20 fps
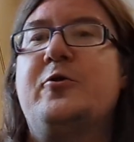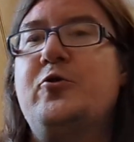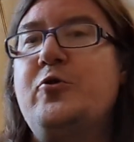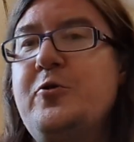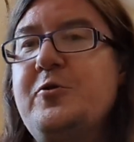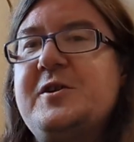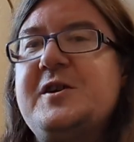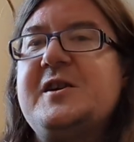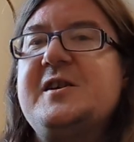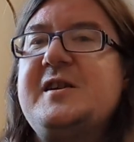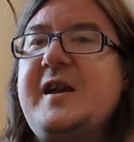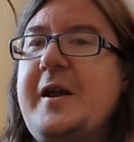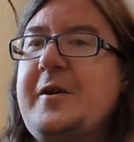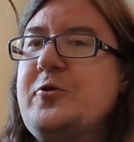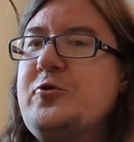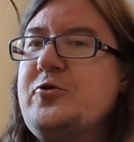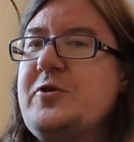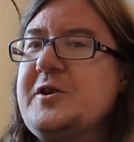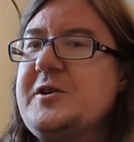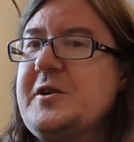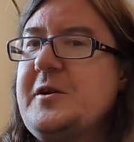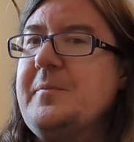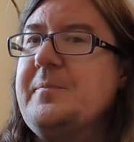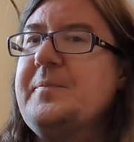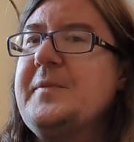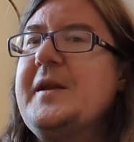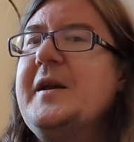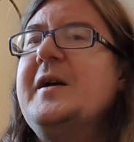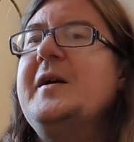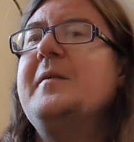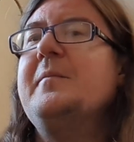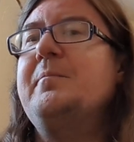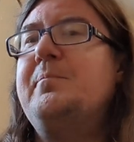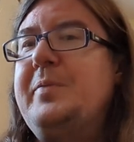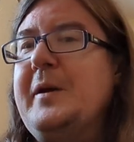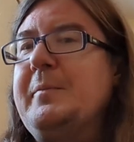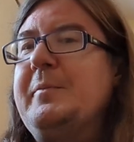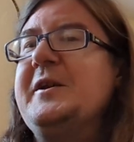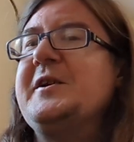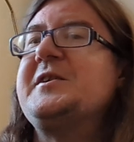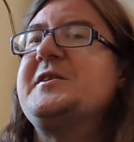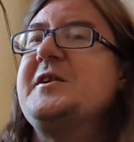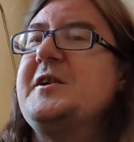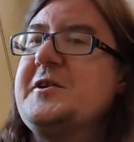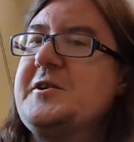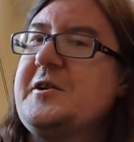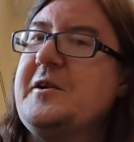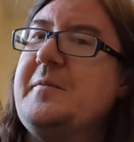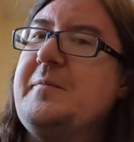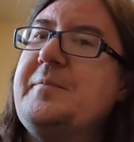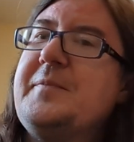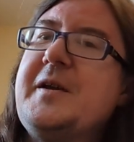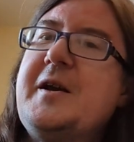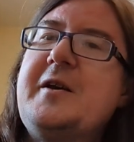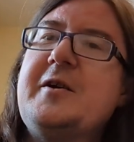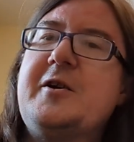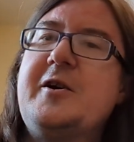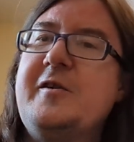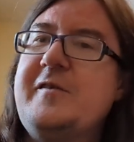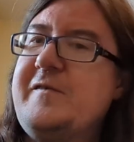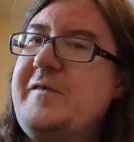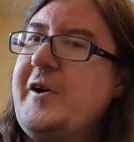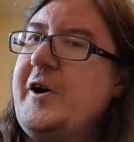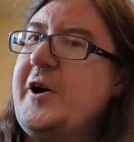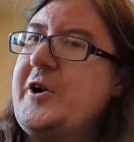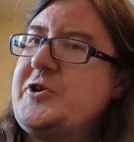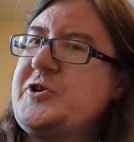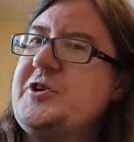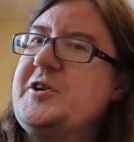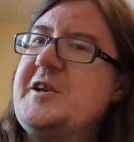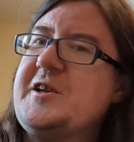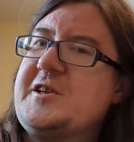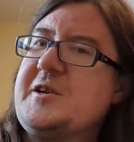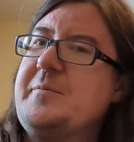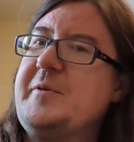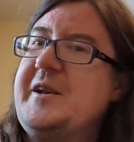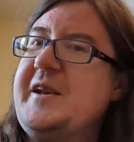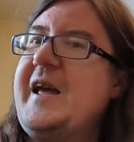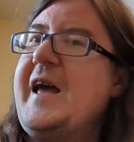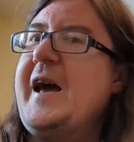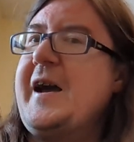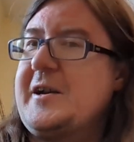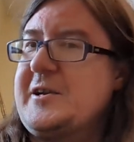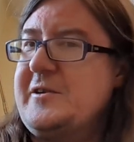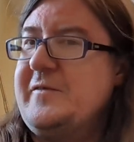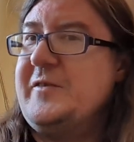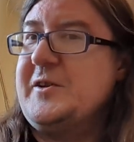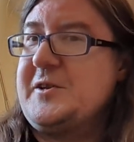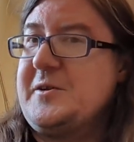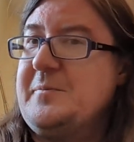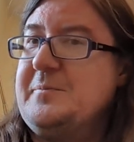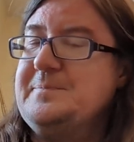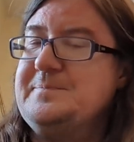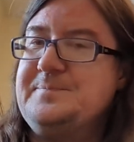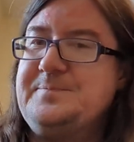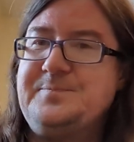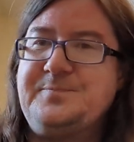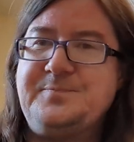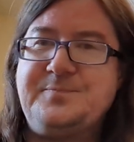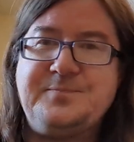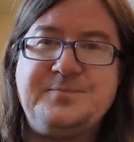crucicentrism, biblicism, conversionism, and activism.